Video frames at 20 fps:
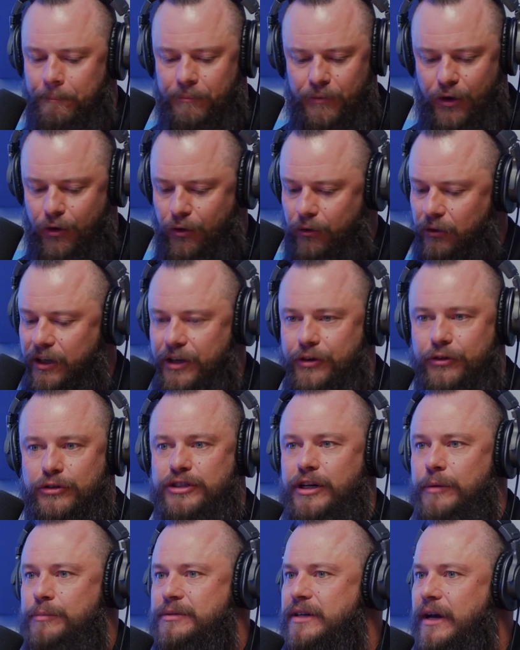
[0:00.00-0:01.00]
your
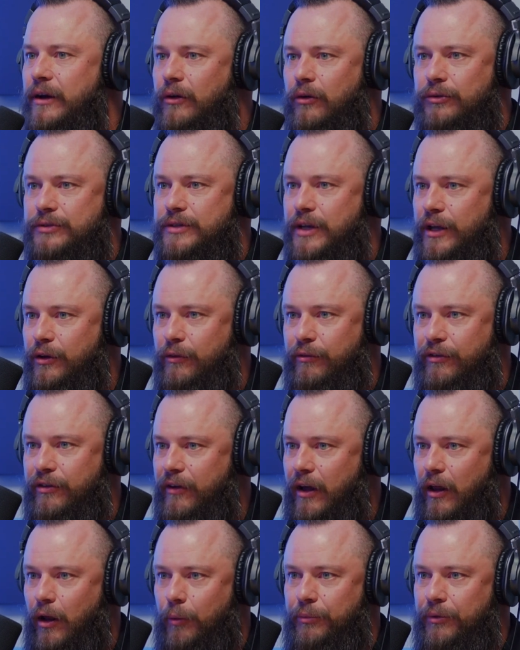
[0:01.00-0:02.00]
leadership skills that you've
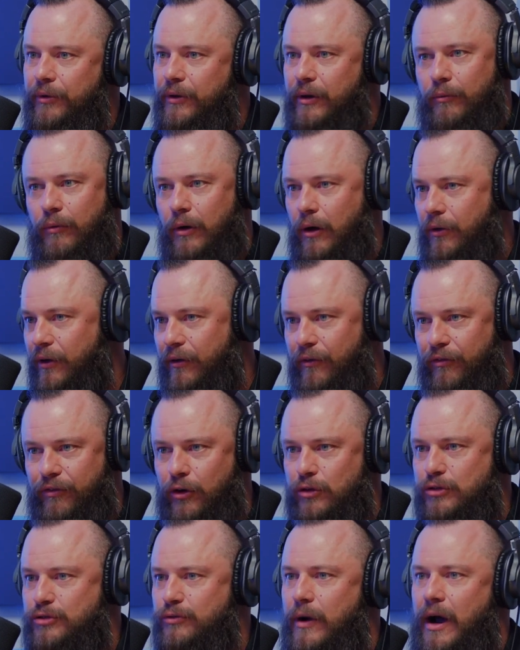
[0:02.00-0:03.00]
developed in the
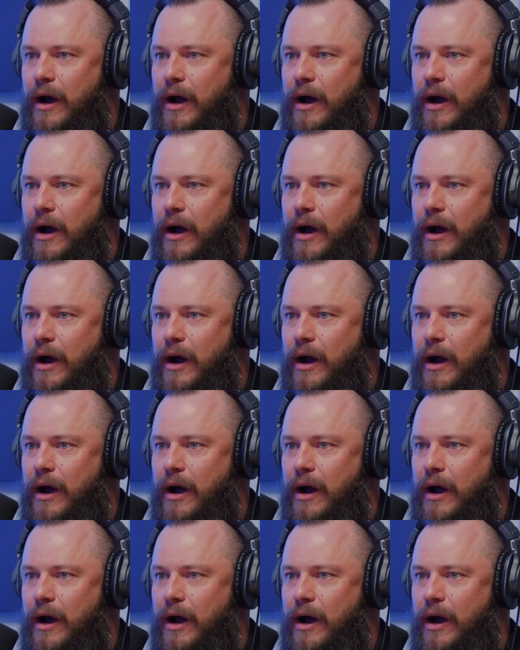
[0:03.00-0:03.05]
first